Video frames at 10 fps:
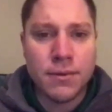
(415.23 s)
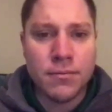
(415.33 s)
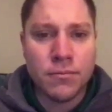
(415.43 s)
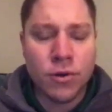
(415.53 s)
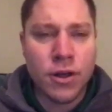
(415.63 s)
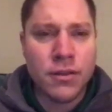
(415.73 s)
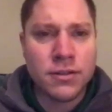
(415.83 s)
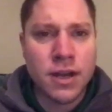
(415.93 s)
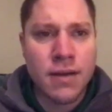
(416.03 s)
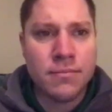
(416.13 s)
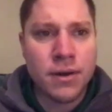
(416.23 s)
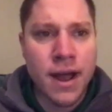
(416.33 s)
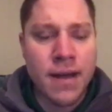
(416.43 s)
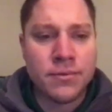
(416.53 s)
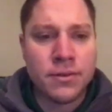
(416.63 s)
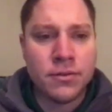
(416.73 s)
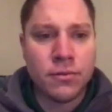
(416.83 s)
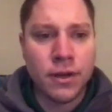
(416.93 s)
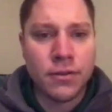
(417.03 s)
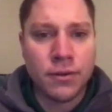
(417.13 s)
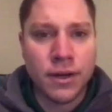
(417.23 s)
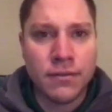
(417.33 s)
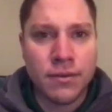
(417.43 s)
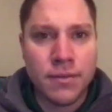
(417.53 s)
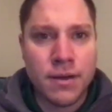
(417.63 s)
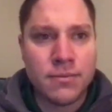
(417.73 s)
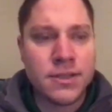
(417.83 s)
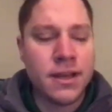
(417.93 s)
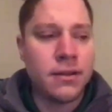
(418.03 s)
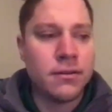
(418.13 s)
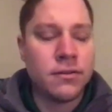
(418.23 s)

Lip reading: and one other time perhaps in 2020, if I'm not mistaken.